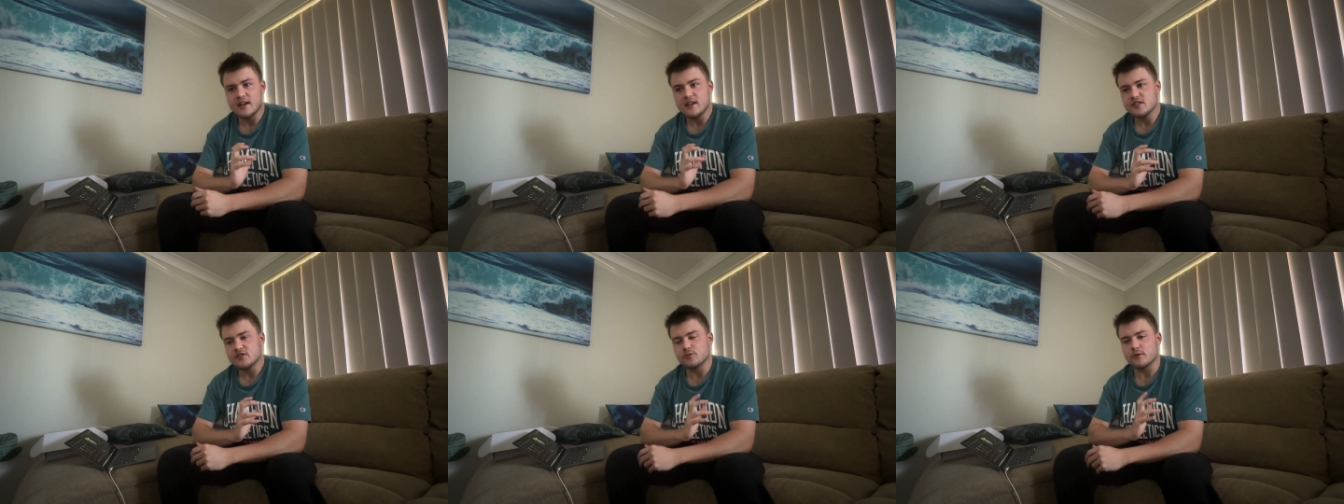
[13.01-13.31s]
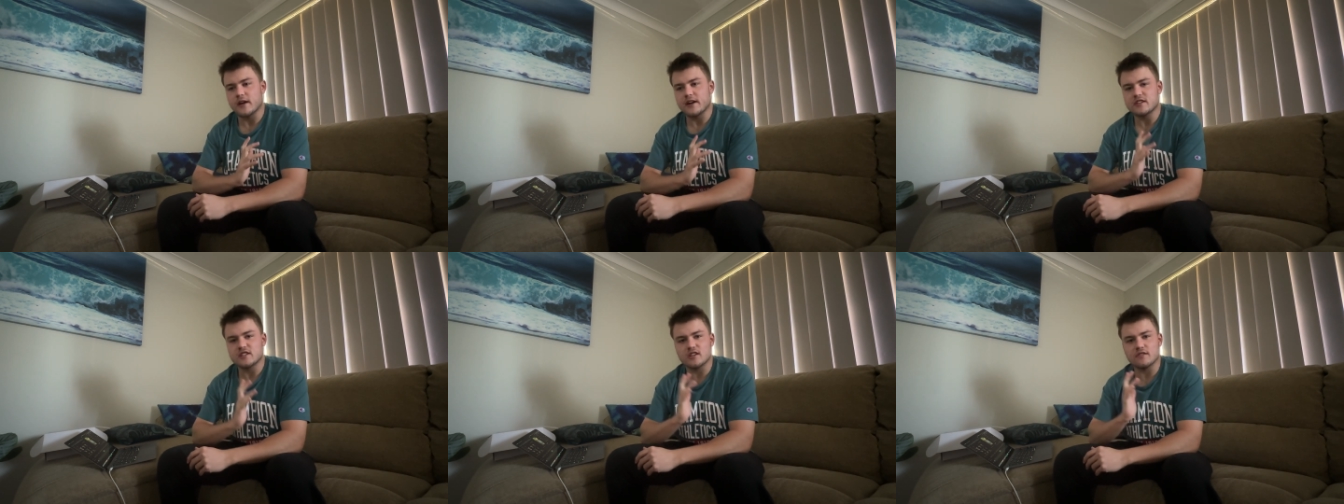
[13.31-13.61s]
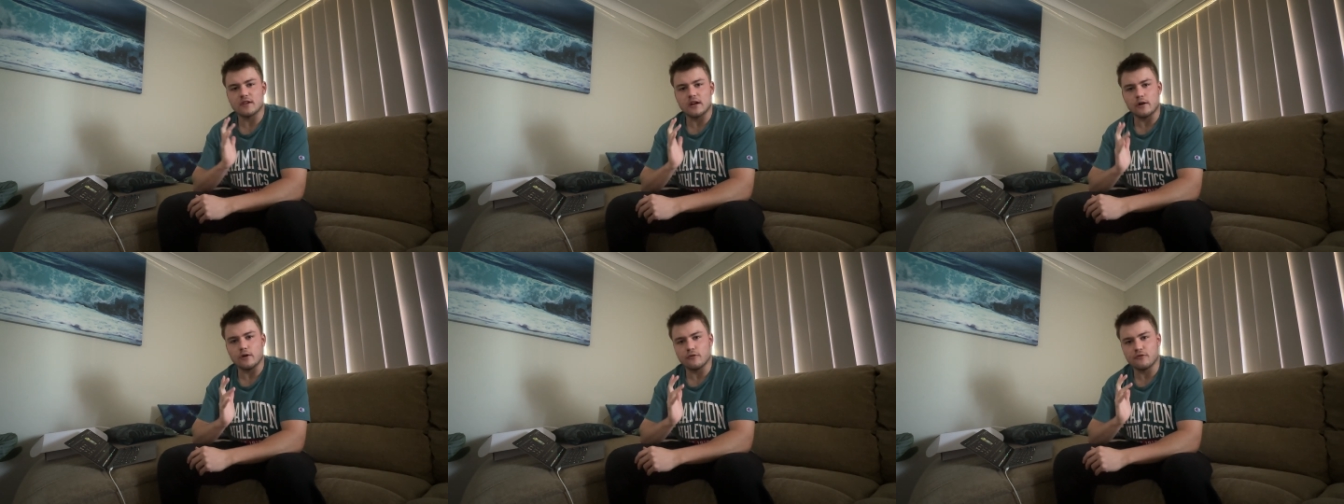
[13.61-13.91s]
So we actually
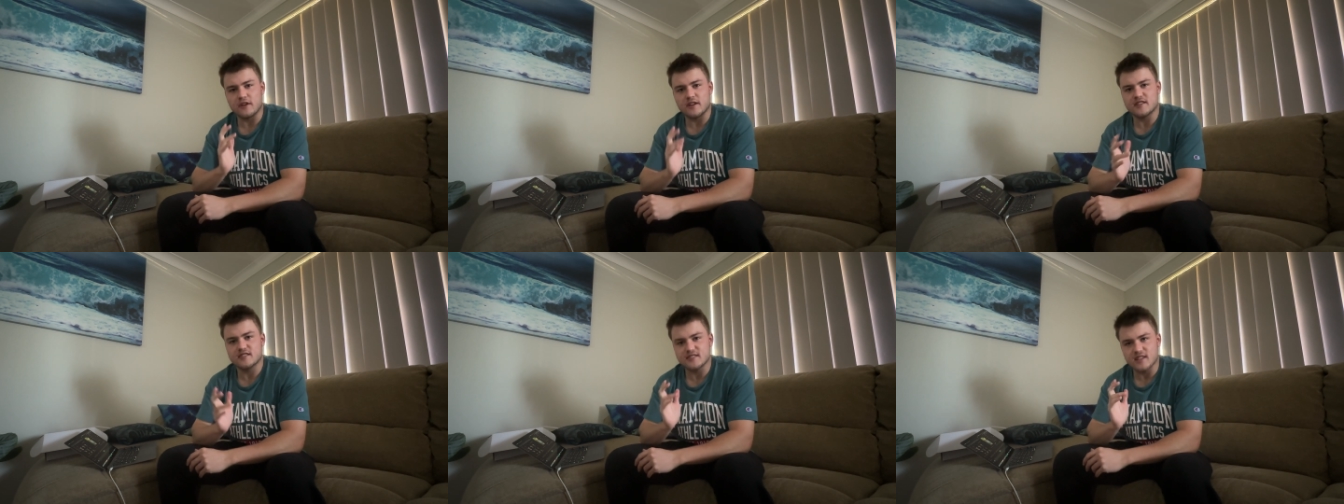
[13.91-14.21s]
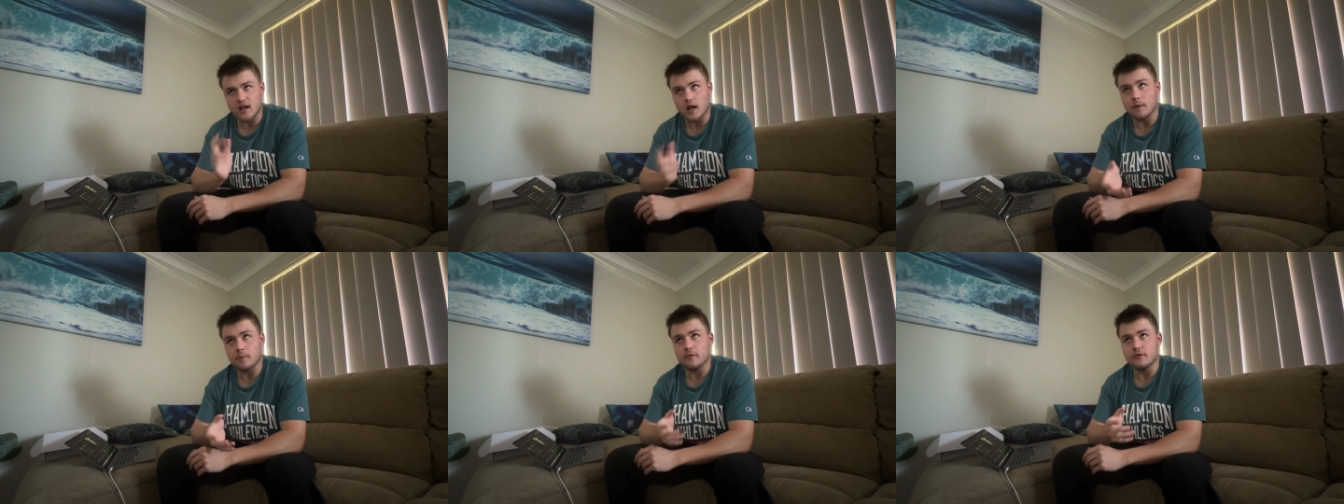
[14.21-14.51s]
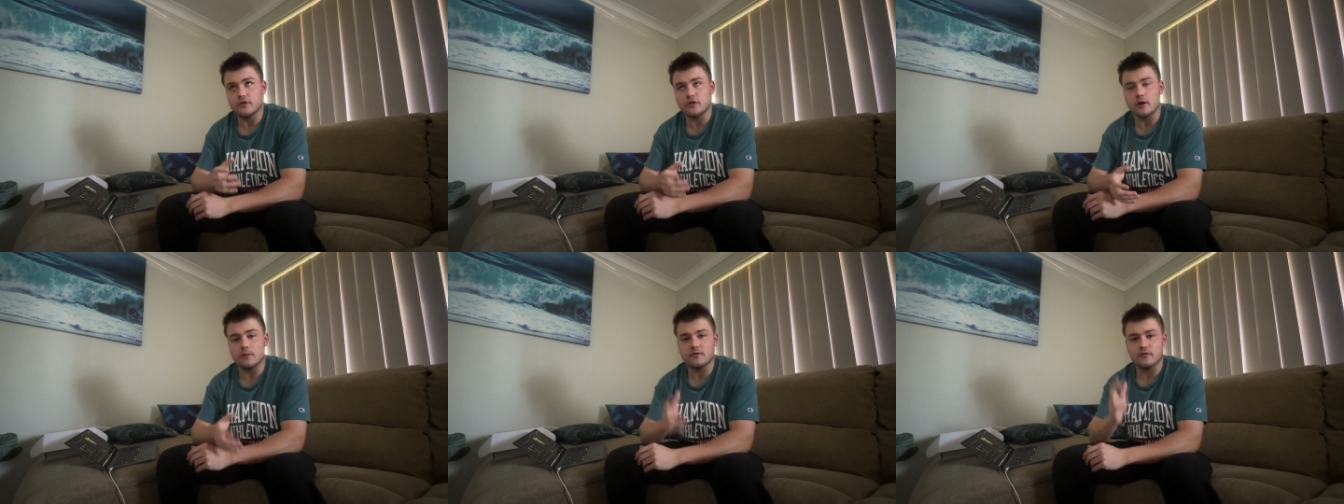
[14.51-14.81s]
have everything set up
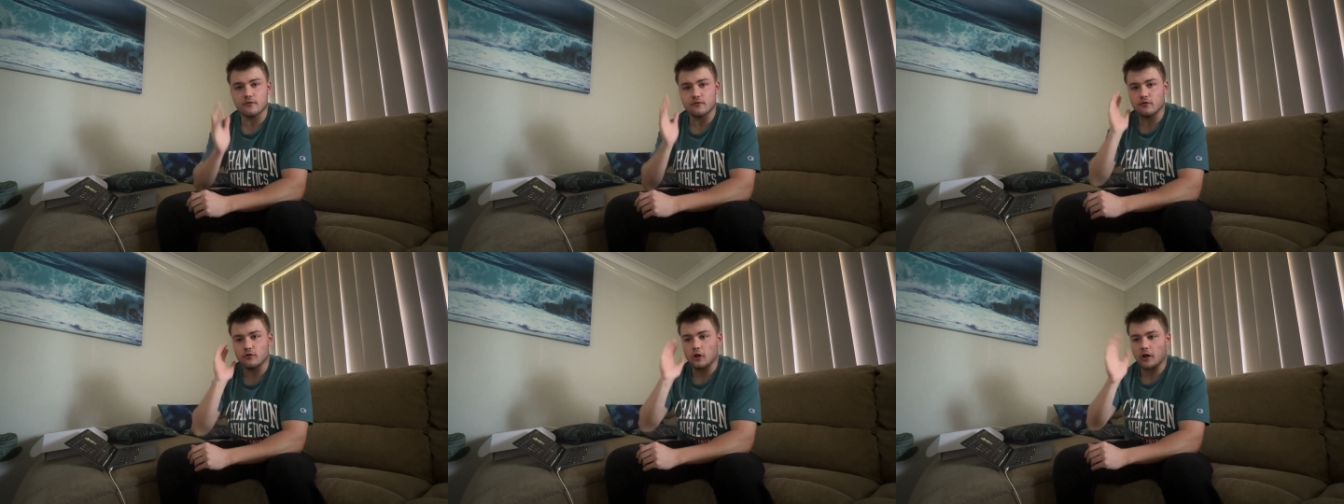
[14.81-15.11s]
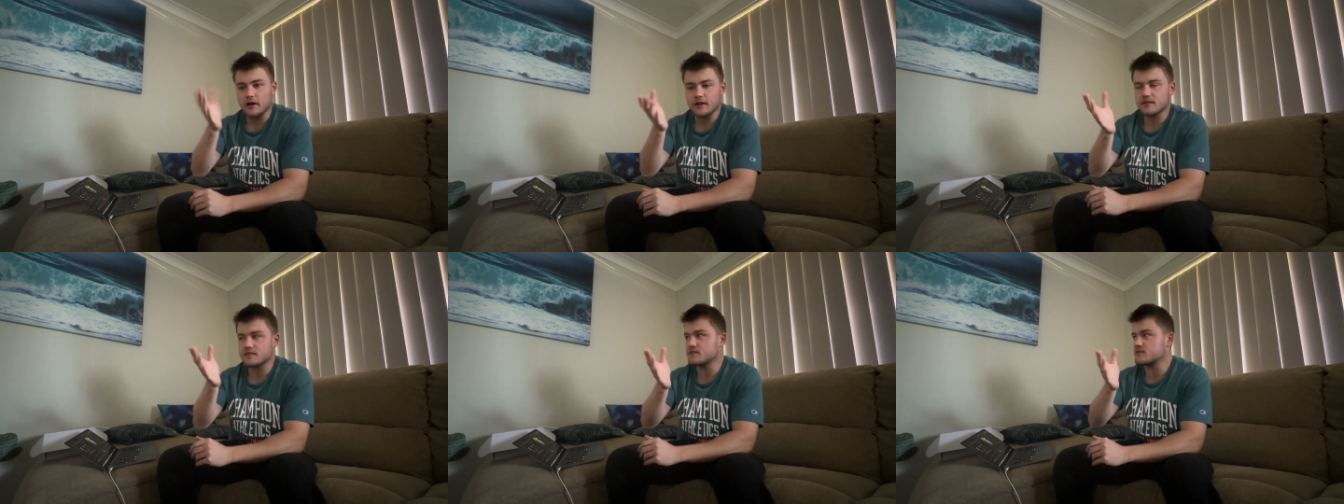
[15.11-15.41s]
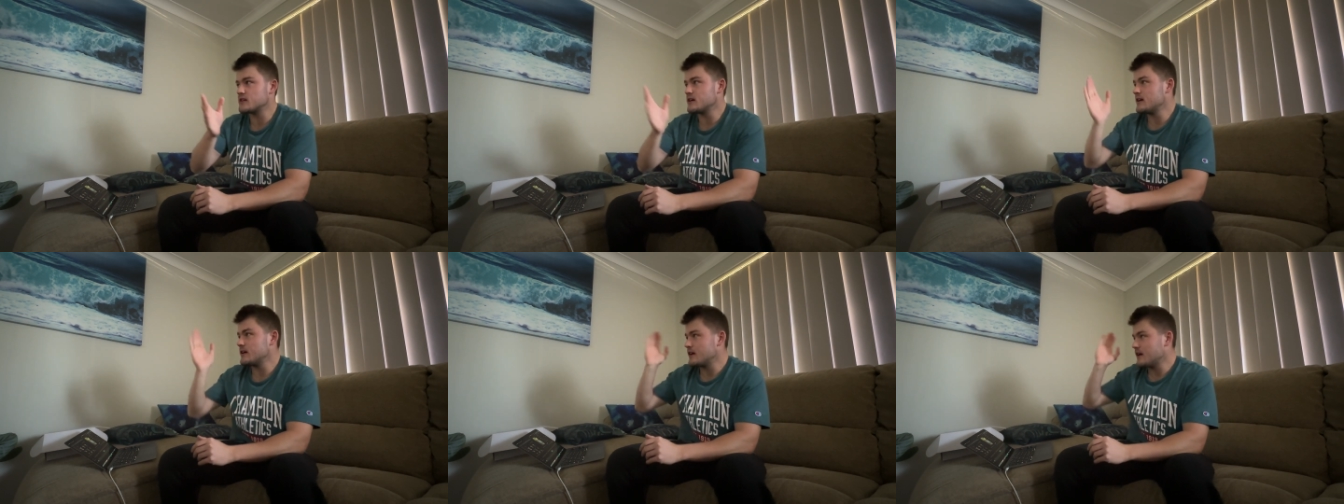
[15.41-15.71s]
in terms of
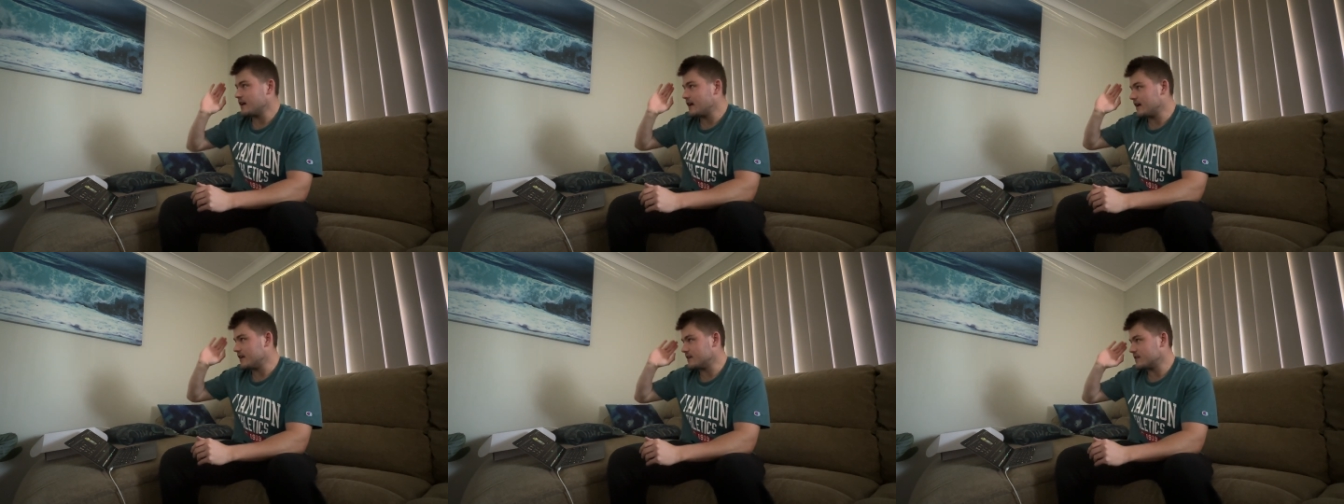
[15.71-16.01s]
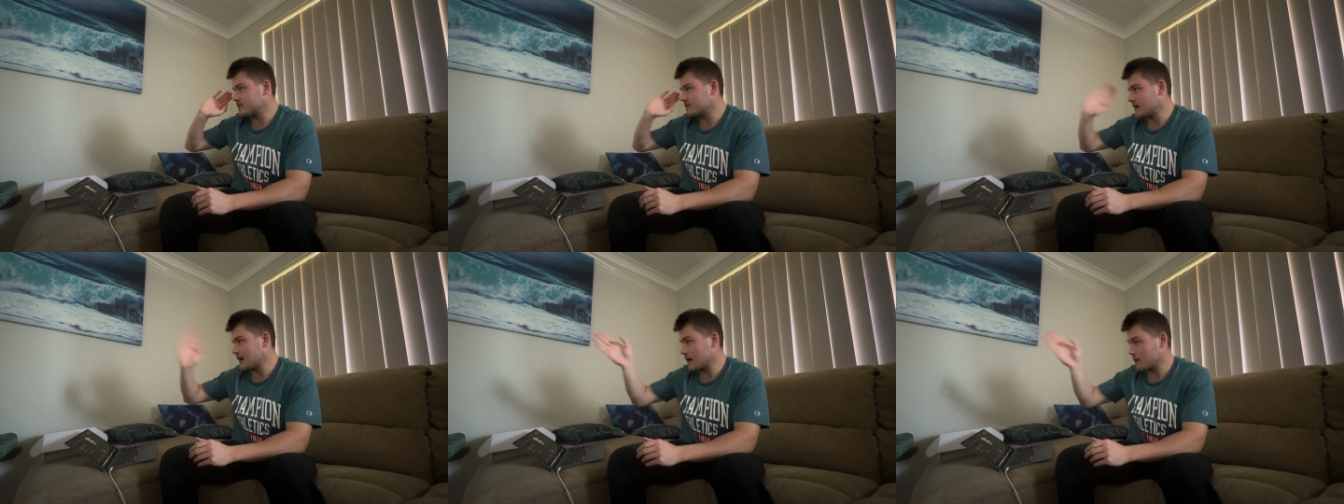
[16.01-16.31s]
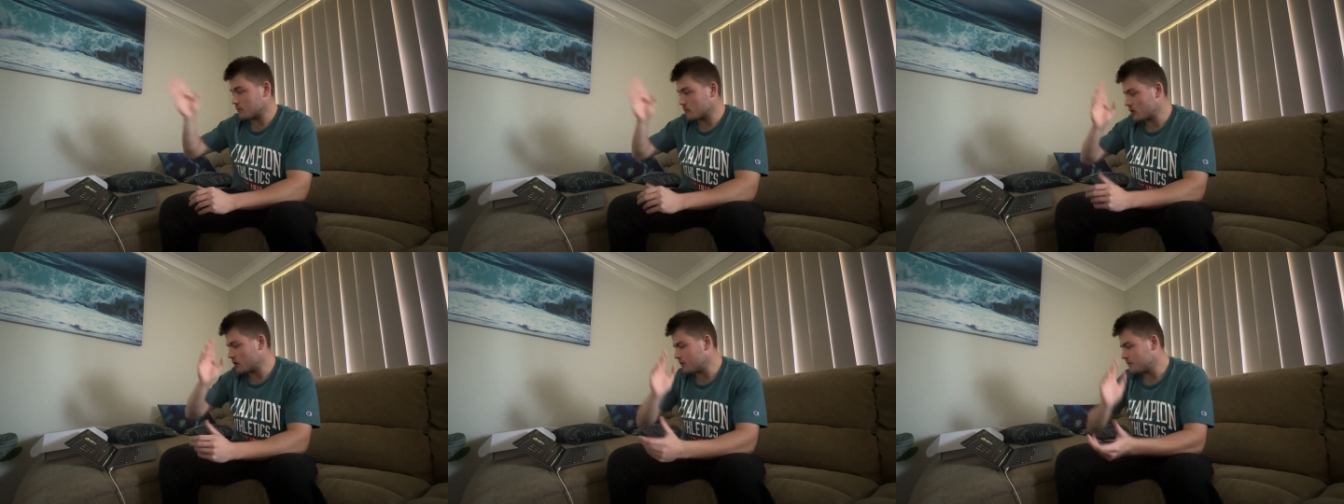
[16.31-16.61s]
lights and
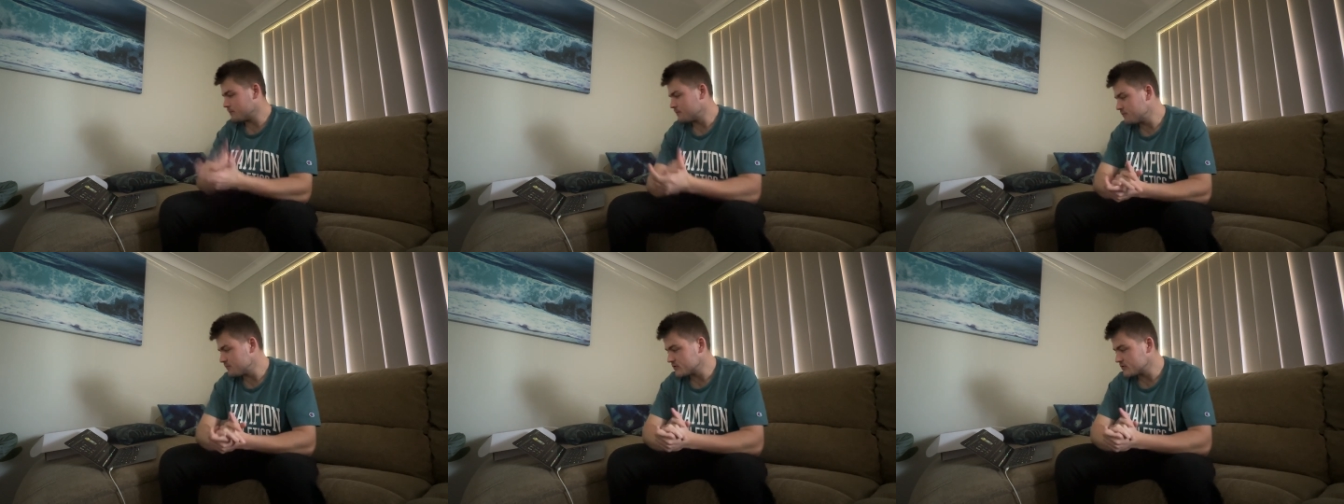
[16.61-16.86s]
camera.